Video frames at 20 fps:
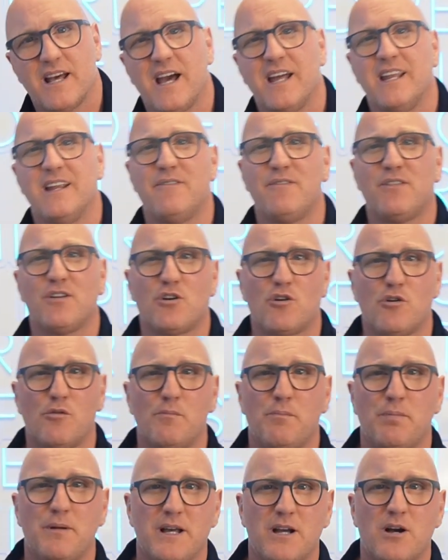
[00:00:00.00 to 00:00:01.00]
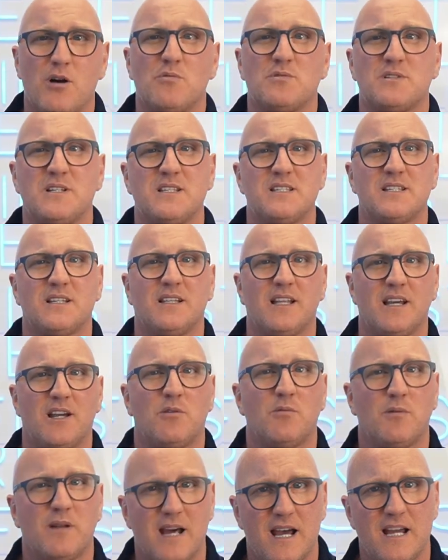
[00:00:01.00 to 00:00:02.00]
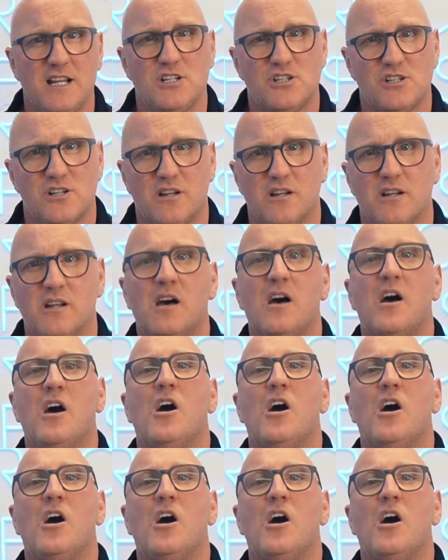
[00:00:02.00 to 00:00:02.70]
And if the company goes into liquidation